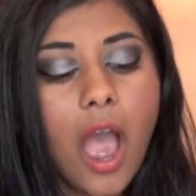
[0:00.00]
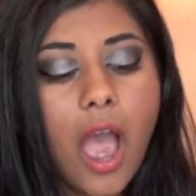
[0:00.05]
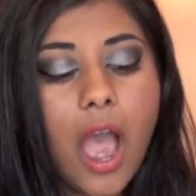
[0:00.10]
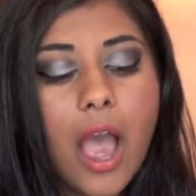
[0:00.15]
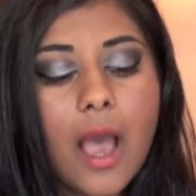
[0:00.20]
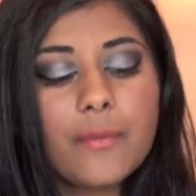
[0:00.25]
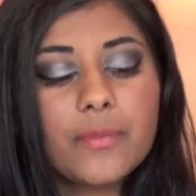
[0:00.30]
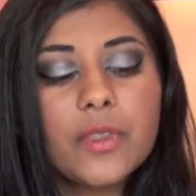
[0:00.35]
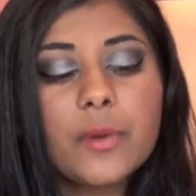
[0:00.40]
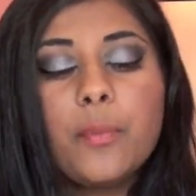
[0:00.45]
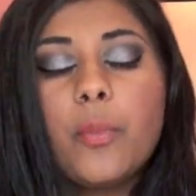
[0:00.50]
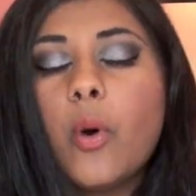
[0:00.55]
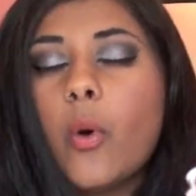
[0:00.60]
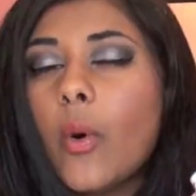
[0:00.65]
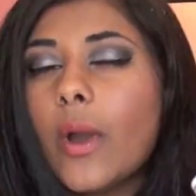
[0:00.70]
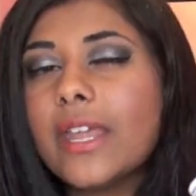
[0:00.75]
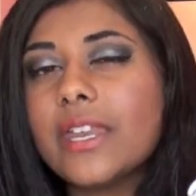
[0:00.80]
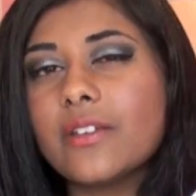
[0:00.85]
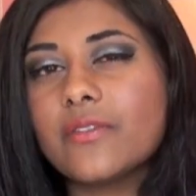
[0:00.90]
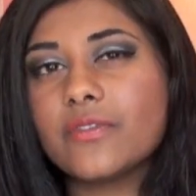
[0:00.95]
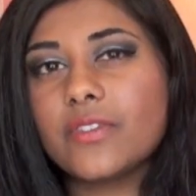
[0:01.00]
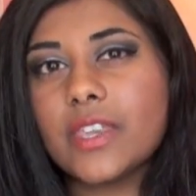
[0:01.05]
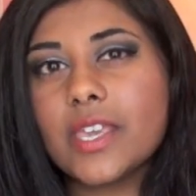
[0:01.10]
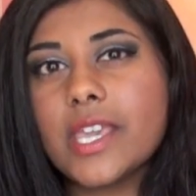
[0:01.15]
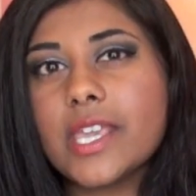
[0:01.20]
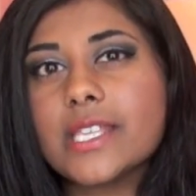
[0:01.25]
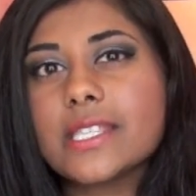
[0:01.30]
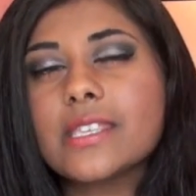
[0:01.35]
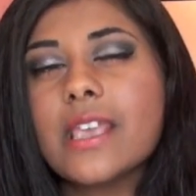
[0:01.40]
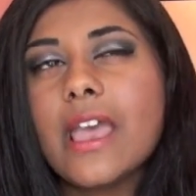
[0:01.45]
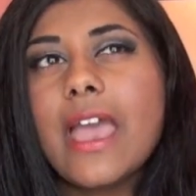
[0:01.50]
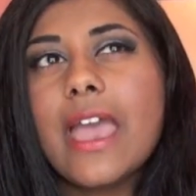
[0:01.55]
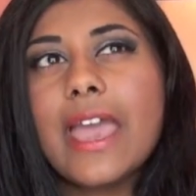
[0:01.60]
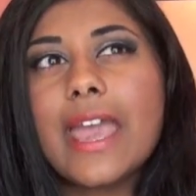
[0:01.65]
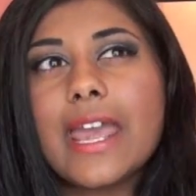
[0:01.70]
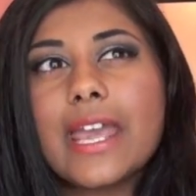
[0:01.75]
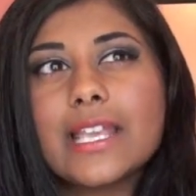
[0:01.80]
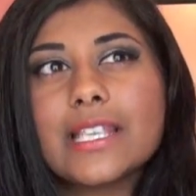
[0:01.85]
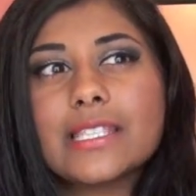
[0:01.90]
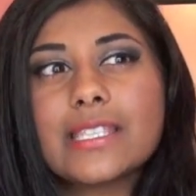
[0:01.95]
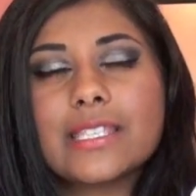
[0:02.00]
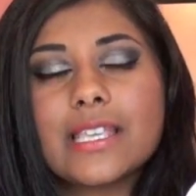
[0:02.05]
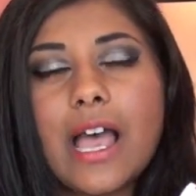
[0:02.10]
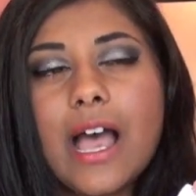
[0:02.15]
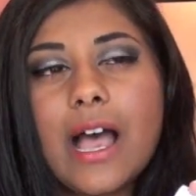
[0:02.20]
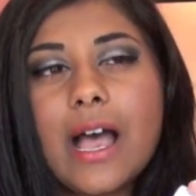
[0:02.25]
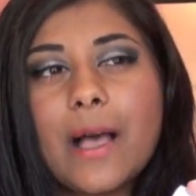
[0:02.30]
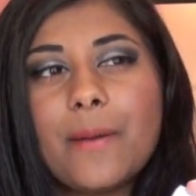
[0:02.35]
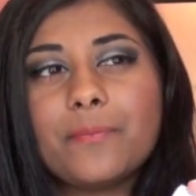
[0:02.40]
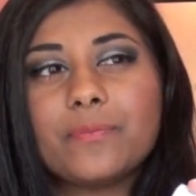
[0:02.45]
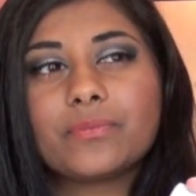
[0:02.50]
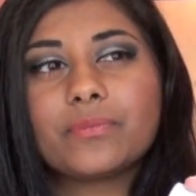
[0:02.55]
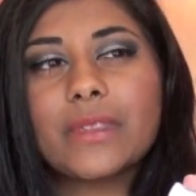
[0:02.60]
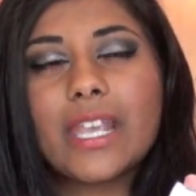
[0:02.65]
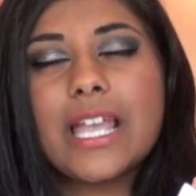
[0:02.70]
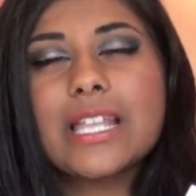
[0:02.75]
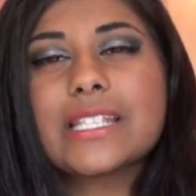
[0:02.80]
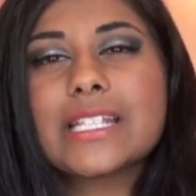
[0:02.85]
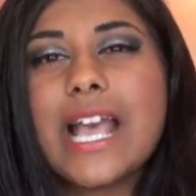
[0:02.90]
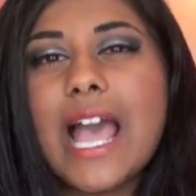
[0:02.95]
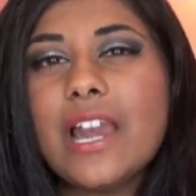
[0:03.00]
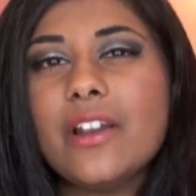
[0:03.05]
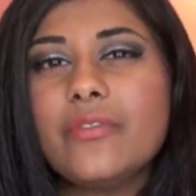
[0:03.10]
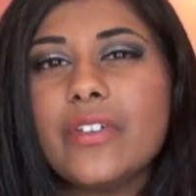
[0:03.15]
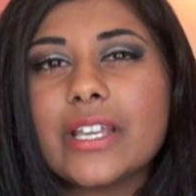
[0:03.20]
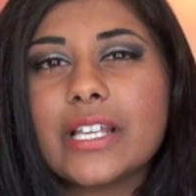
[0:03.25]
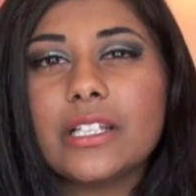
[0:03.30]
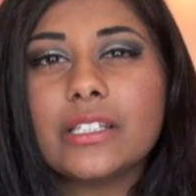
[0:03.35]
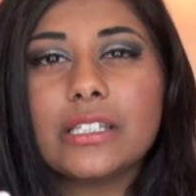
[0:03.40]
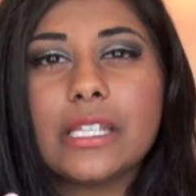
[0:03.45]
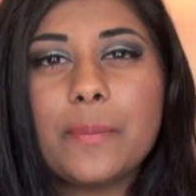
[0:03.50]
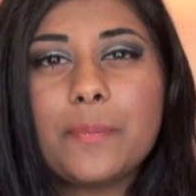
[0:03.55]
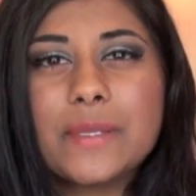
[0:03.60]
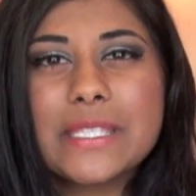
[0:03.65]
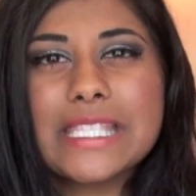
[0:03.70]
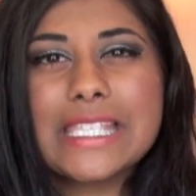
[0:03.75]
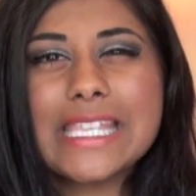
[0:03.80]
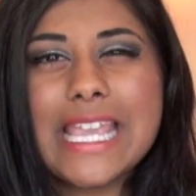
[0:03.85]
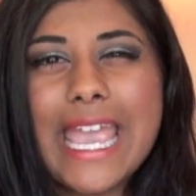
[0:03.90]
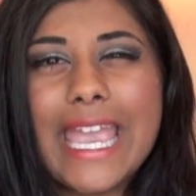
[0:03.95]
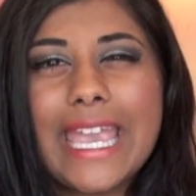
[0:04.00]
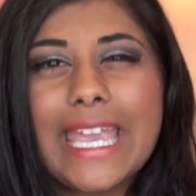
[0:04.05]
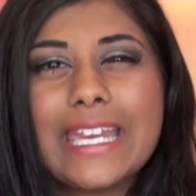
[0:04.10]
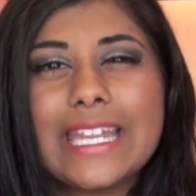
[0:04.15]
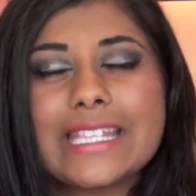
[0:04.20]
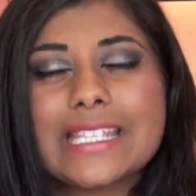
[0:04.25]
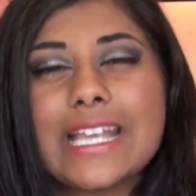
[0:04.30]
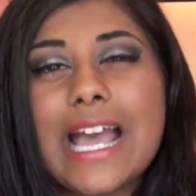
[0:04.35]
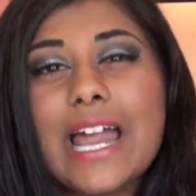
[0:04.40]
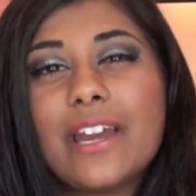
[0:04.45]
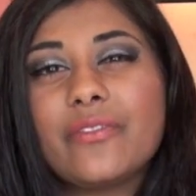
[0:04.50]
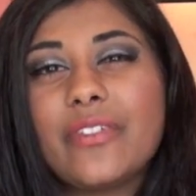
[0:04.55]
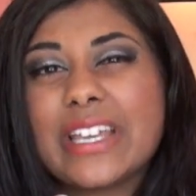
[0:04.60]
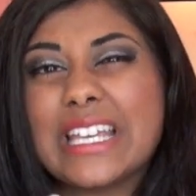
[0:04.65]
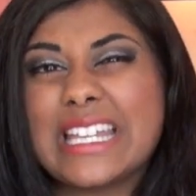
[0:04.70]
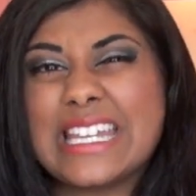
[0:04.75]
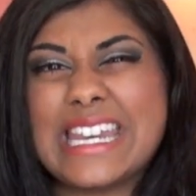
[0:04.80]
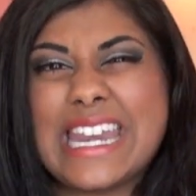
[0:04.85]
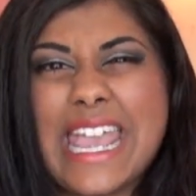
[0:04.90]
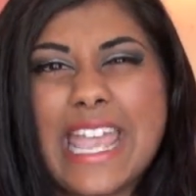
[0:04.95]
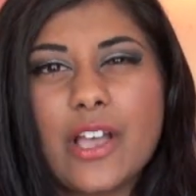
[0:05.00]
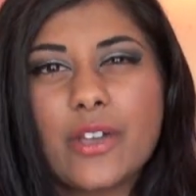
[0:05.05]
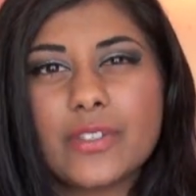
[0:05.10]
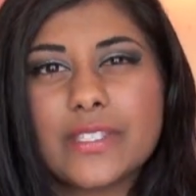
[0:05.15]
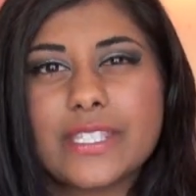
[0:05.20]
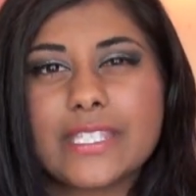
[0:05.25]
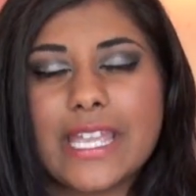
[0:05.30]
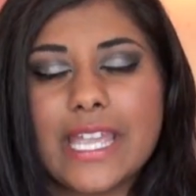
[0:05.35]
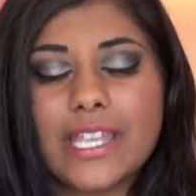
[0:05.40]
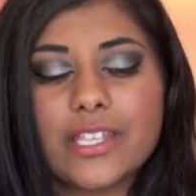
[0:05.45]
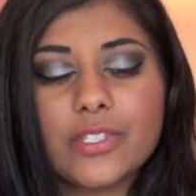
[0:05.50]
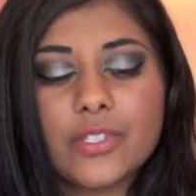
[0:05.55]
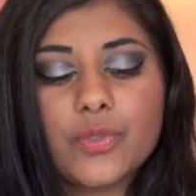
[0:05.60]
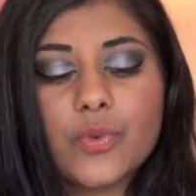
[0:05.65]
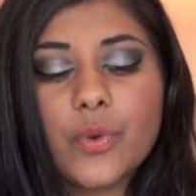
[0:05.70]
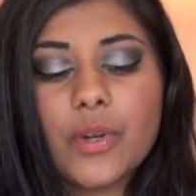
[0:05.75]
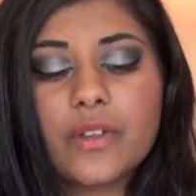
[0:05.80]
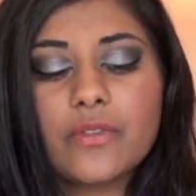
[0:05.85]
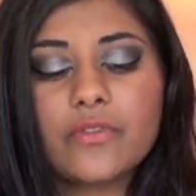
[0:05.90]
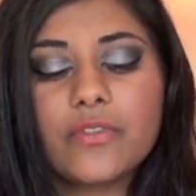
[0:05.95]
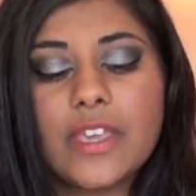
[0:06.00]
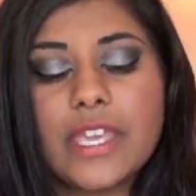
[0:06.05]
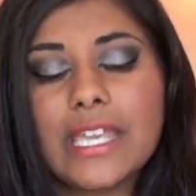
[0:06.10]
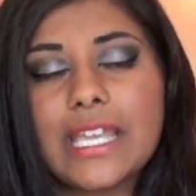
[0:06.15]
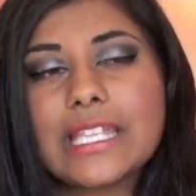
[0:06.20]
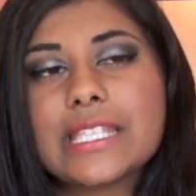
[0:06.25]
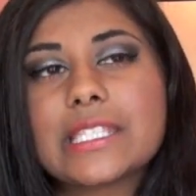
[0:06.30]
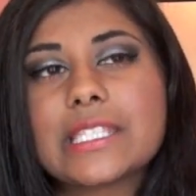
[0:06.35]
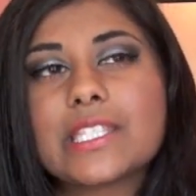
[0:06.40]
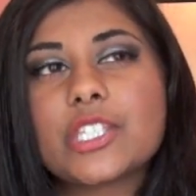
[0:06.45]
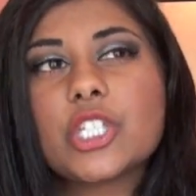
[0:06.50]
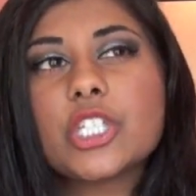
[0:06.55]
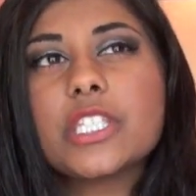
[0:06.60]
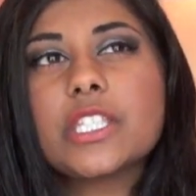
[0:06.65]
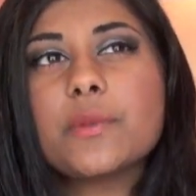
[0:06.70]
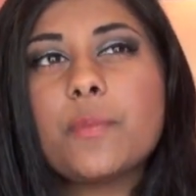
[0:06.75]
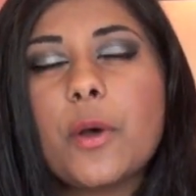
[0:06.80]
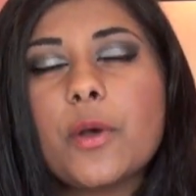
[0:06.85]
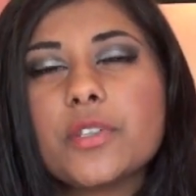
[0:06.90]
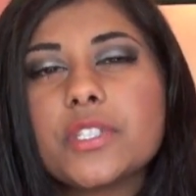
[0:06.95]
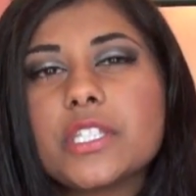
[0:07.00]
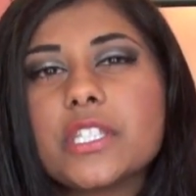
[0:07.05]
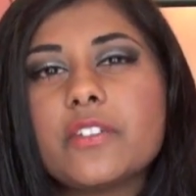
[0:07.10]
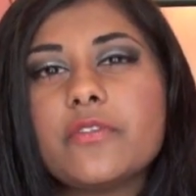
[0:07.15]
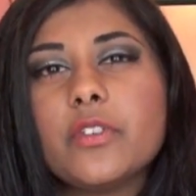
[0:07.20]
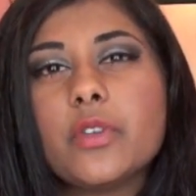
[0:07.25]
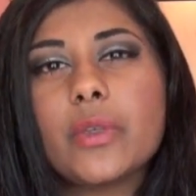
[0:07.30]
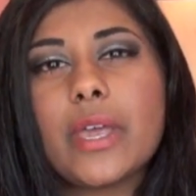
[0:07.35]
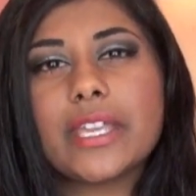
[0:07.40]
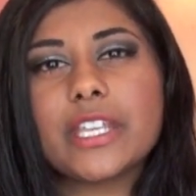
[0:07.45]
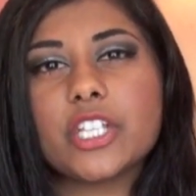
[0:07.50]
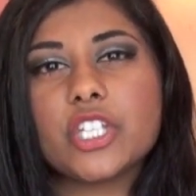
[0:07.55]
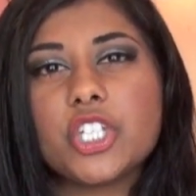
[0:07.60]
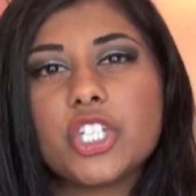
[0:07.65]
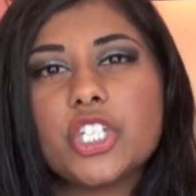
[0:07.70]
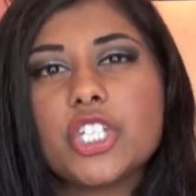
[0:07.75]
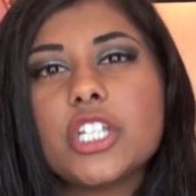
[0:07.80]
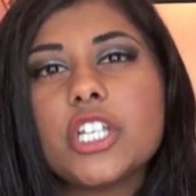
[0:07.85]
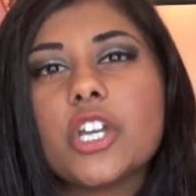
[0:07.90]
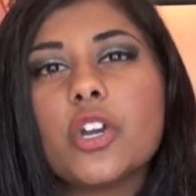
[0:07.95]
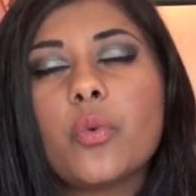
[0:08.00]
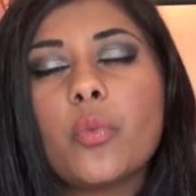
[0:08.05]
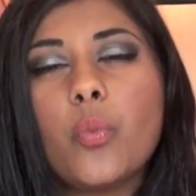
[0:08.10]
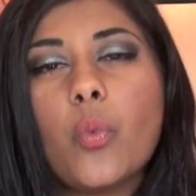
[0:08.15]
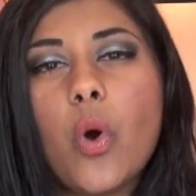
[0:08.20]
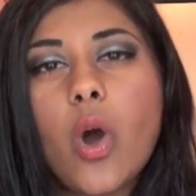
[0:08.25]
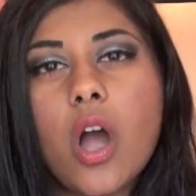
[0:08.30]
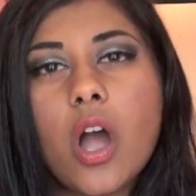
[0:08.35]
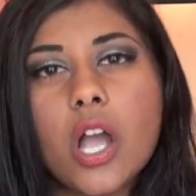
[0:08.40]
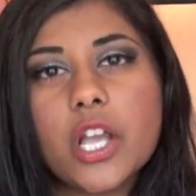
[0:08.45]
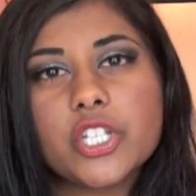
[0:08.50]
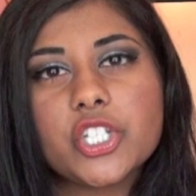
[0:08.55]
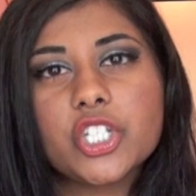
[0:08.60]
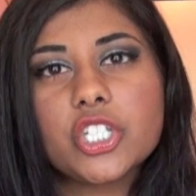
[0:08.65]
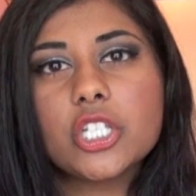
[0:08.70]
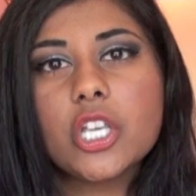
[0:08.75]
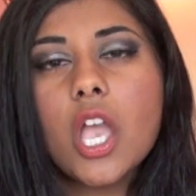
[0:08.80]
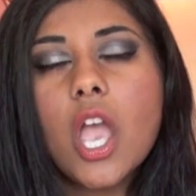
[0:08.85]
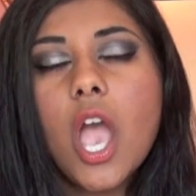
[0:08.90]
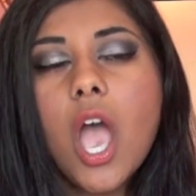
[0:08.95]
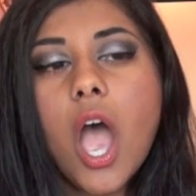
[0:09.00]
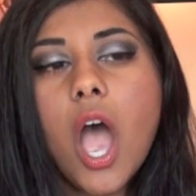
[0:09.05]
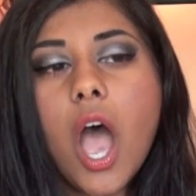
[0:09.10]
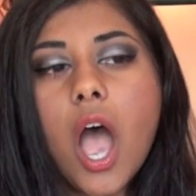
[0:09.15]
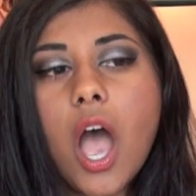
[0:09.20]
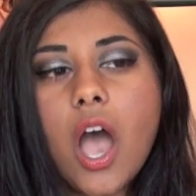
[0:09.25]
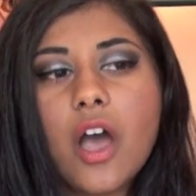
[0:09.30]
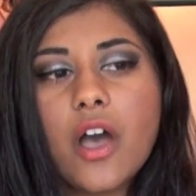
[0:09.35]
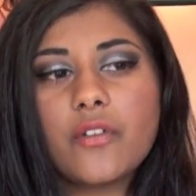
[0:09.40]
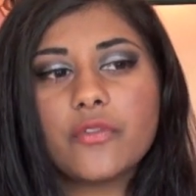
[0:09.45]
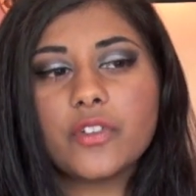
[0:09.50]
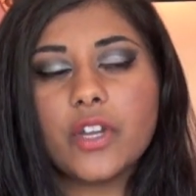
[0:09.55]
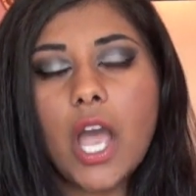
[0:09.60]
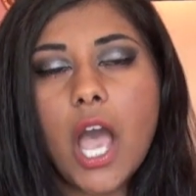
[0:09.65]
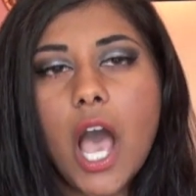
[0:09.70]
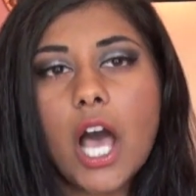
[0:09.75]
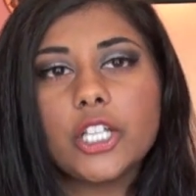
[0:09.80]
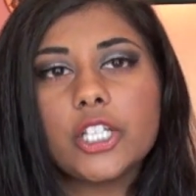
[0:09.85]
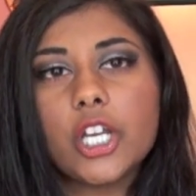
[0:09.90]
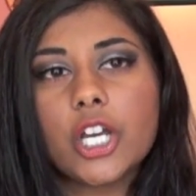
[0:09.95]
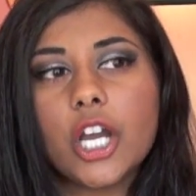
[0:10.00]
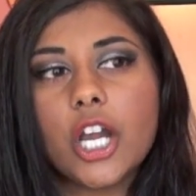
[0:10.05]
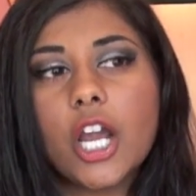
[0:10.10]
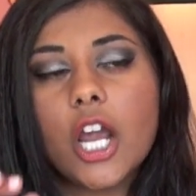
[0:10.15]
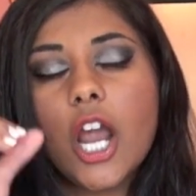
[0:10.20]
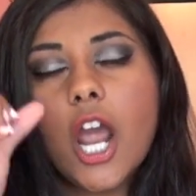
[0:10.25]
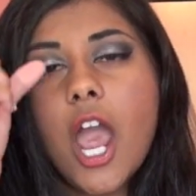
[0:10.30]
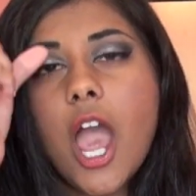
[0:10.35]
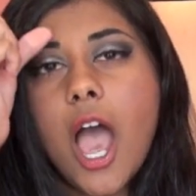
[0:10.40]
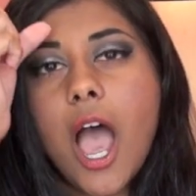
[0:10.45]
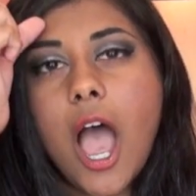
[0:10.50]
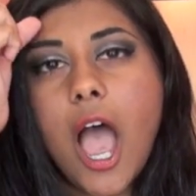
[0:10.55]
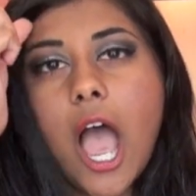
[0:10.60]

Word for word: Um, the point of these is um, it's kind of like a lip stain. It's kind of like a nail stain sort of thing. It's just supposed to give you like a sheer wash of color.